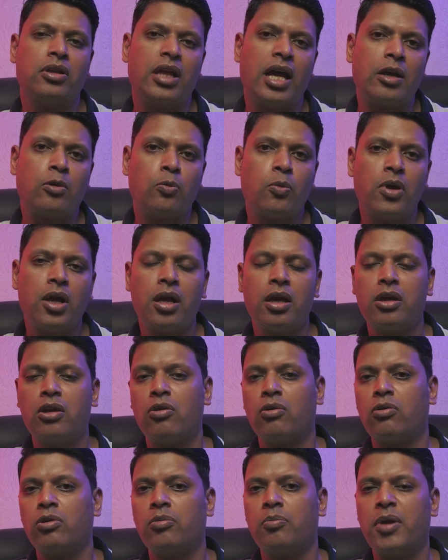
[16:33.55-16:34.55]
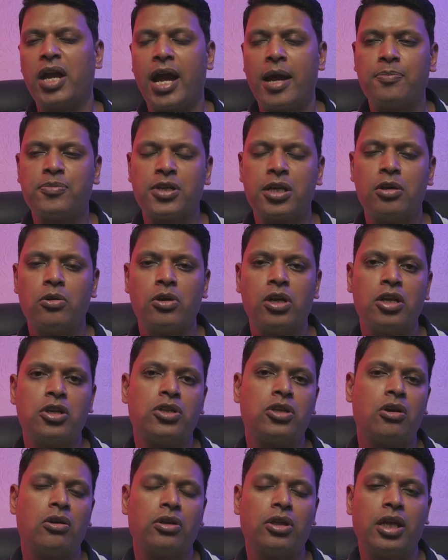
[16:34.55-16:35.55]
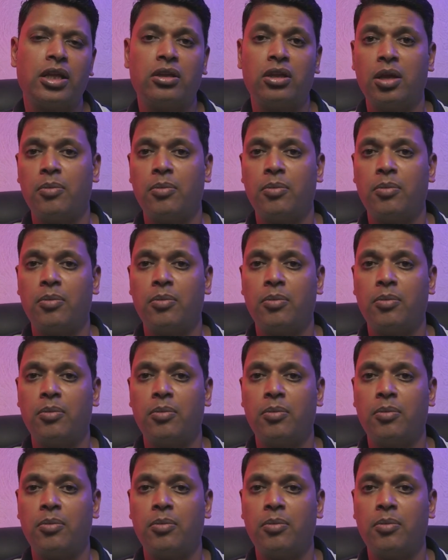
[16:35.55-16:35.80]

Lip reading: That way you could be absolutely sure that